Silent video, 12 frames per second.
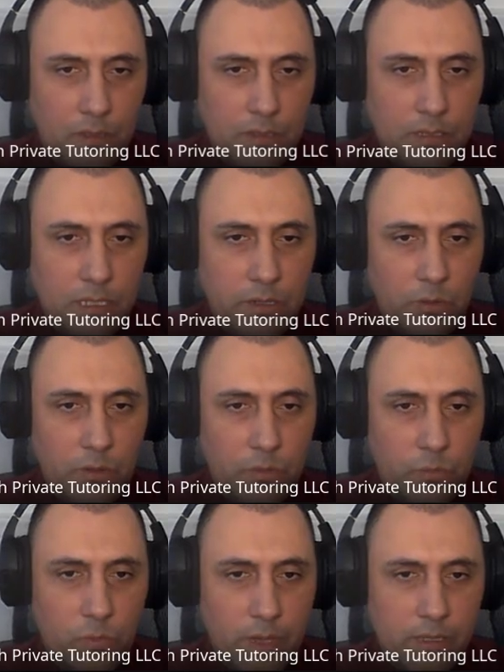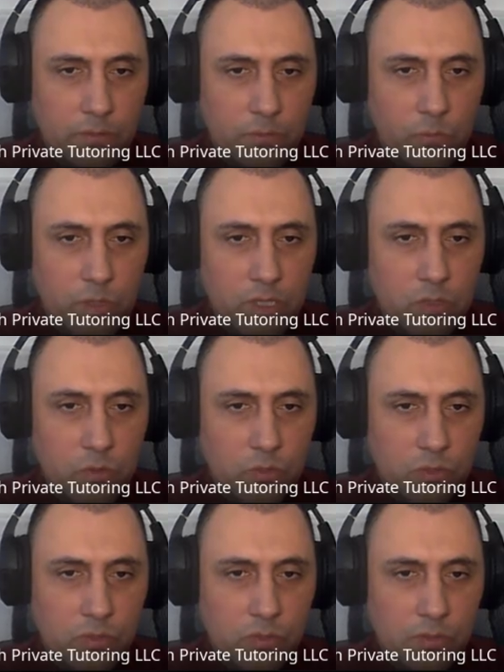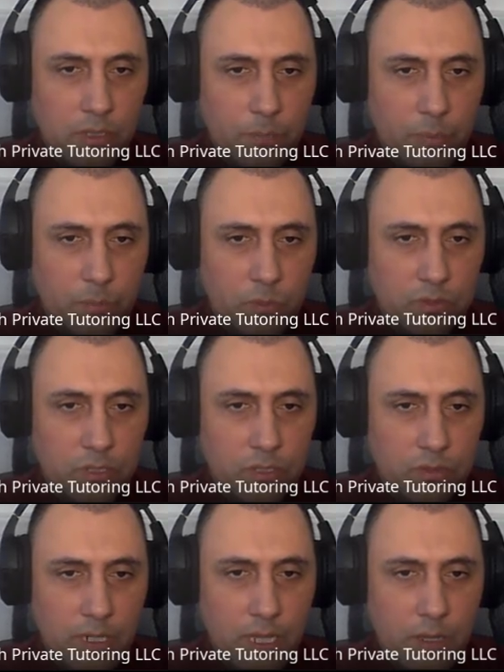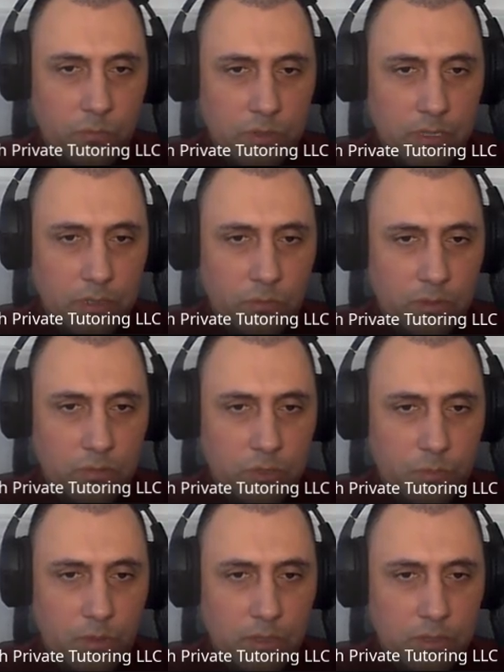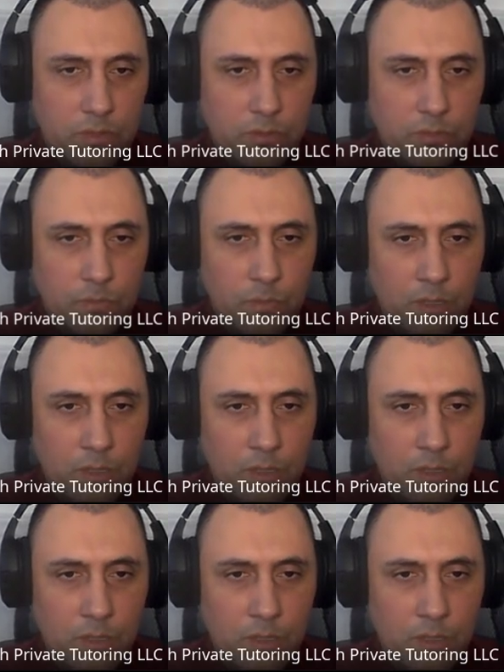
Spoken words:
is another way we use the preposition a, which I'm going to explain soon.